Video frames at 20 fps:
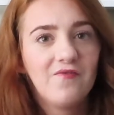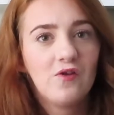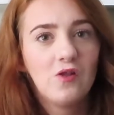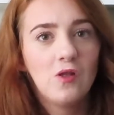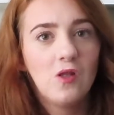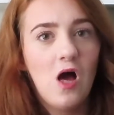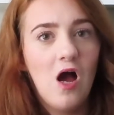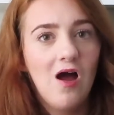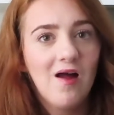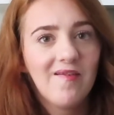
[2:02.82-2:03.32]
of
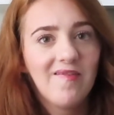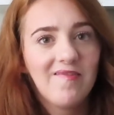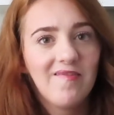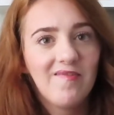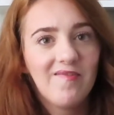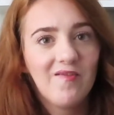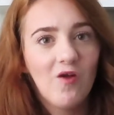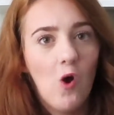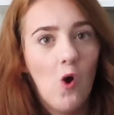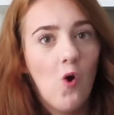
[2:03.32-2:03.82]

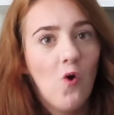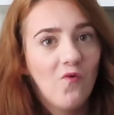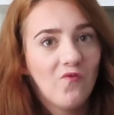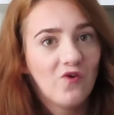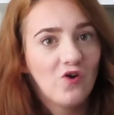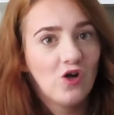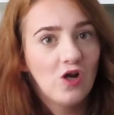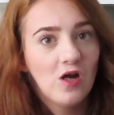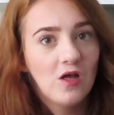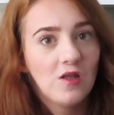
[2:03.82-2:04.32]
glosses
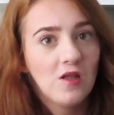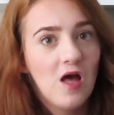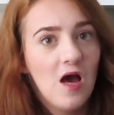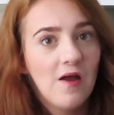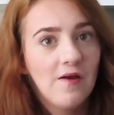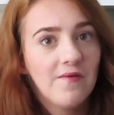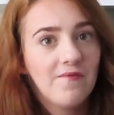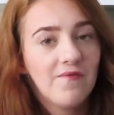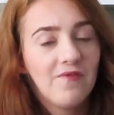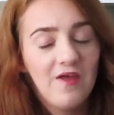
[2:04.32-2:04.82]
over a
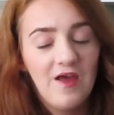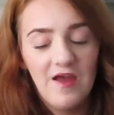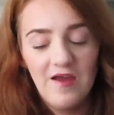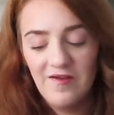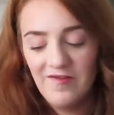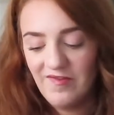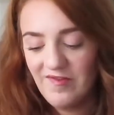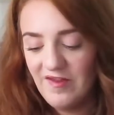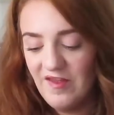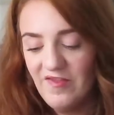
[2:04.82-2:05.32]
lot of
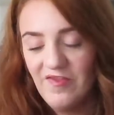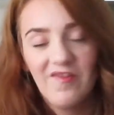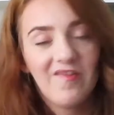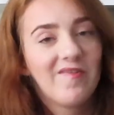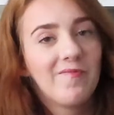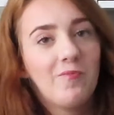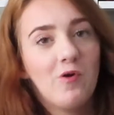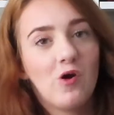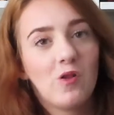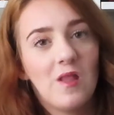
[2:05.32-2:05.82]
things in
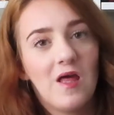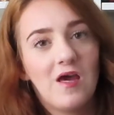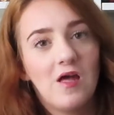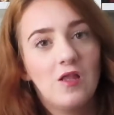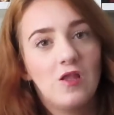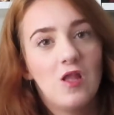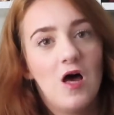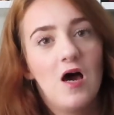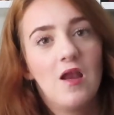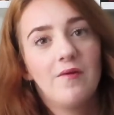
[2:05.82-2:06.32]
this book, like a
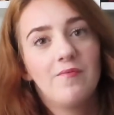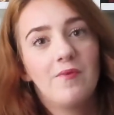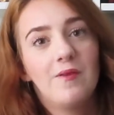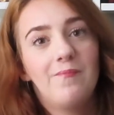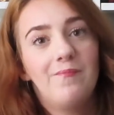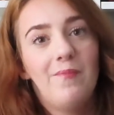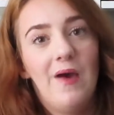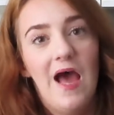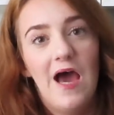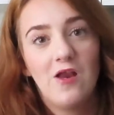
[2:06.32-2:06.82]
lot of the
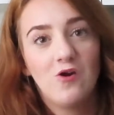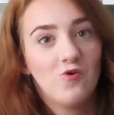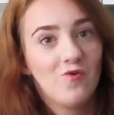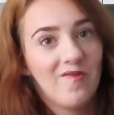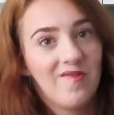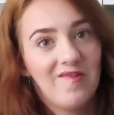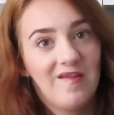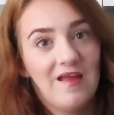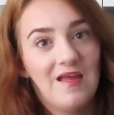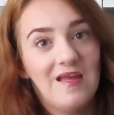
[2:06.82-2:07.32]
battle
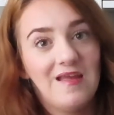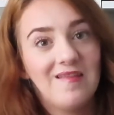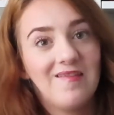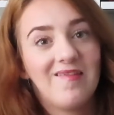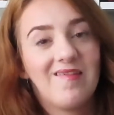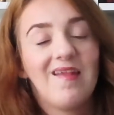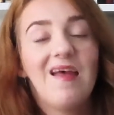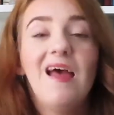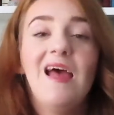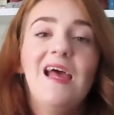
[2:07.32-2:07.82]

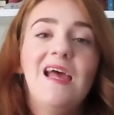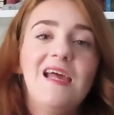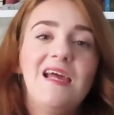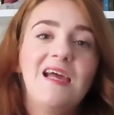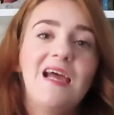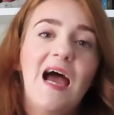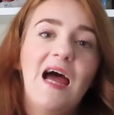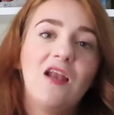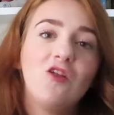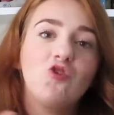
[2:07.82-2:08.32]
scenes.
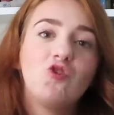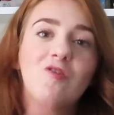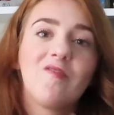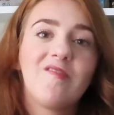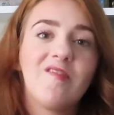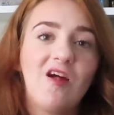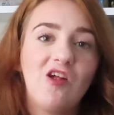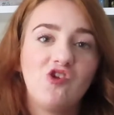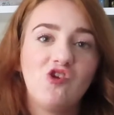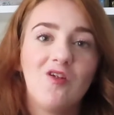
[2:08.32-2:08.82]
He kind of
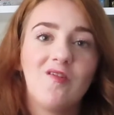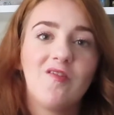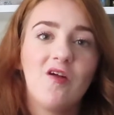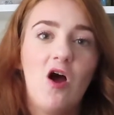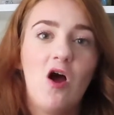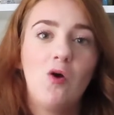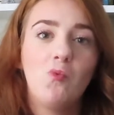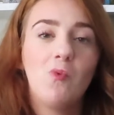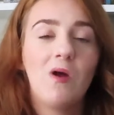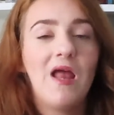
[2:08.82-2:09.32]
just touches
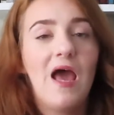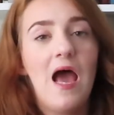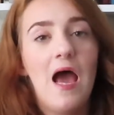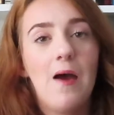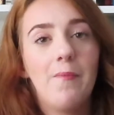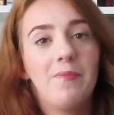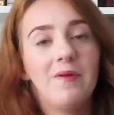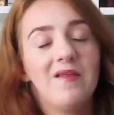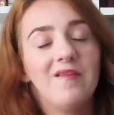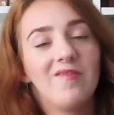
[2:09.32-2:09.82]
on what
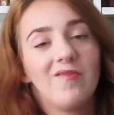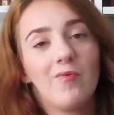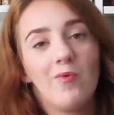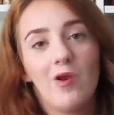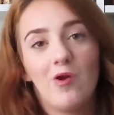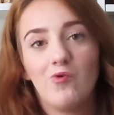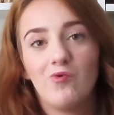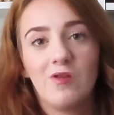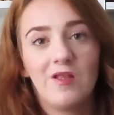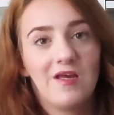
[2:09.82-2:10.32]
happens.
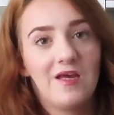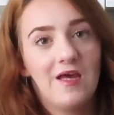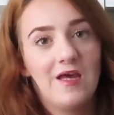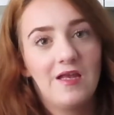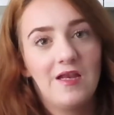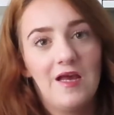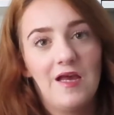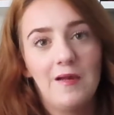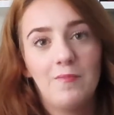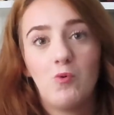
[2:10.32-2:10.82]
We don't really
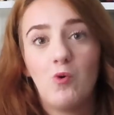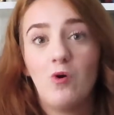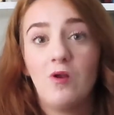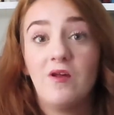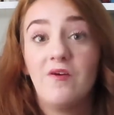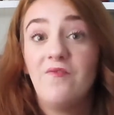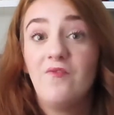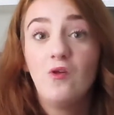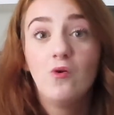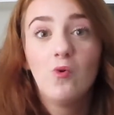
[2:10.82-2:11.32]
get a
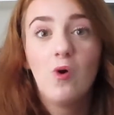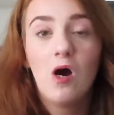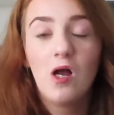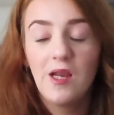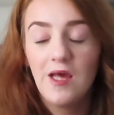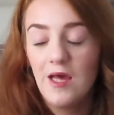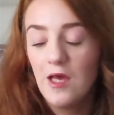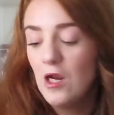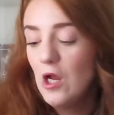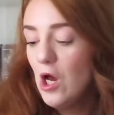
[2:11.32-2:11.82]
point of view
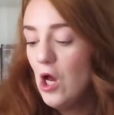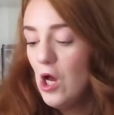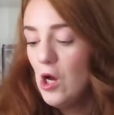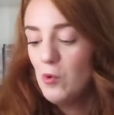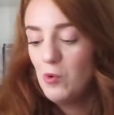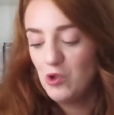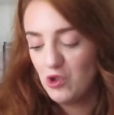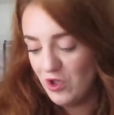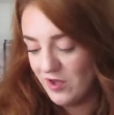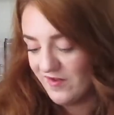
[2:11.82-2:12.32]
on it,
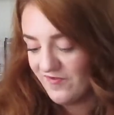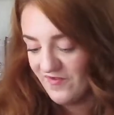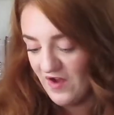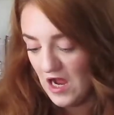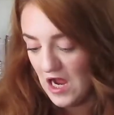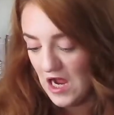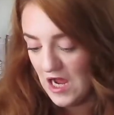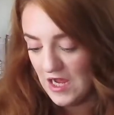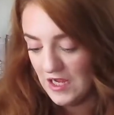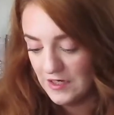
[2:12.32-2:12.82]
which is
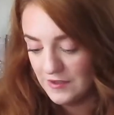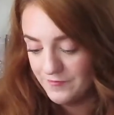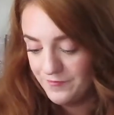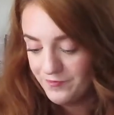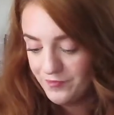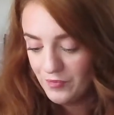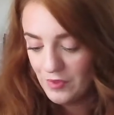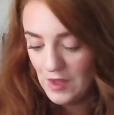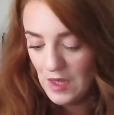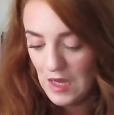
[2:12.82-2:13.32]
fine.
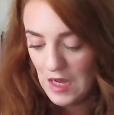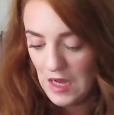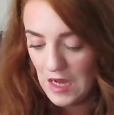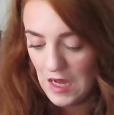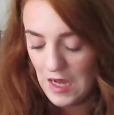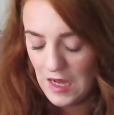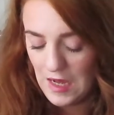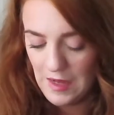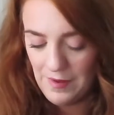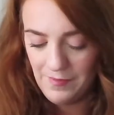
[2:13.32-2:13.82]

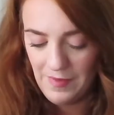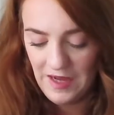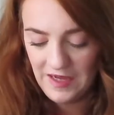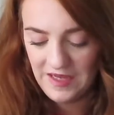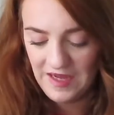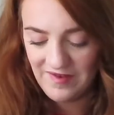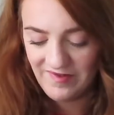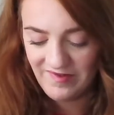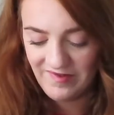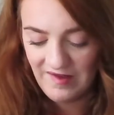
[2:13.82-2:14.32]
Um, I
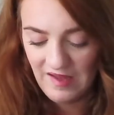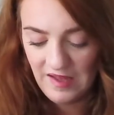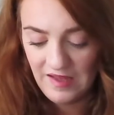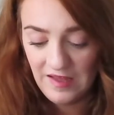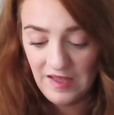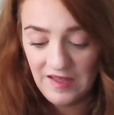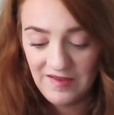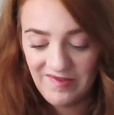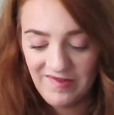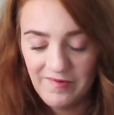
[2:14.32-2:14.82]
guess
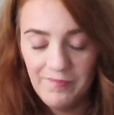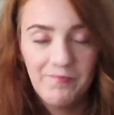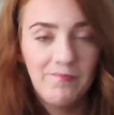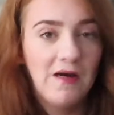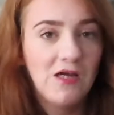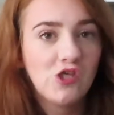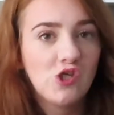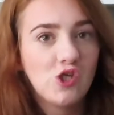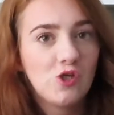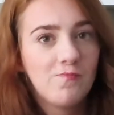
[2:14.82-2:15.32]
it's
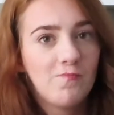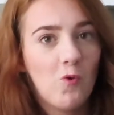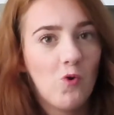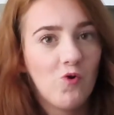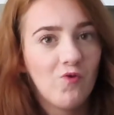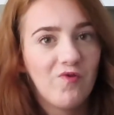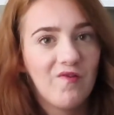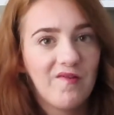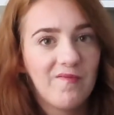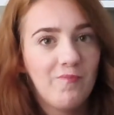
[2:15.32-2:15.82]
much
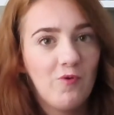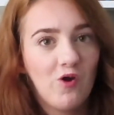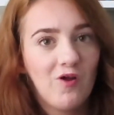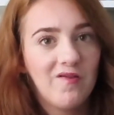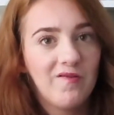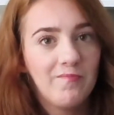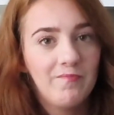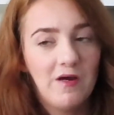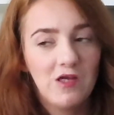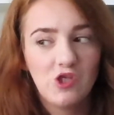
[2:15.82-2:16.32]
more, this book
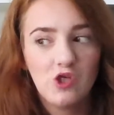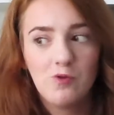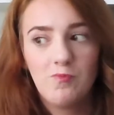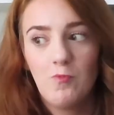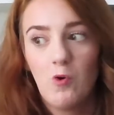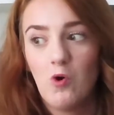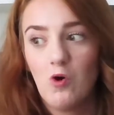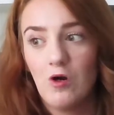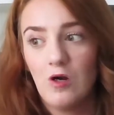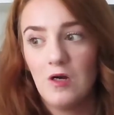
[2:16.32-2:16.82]
is
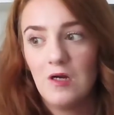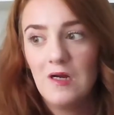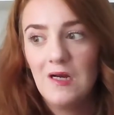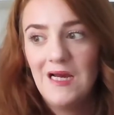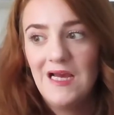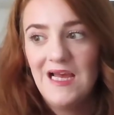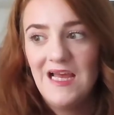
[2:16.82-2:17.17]
much more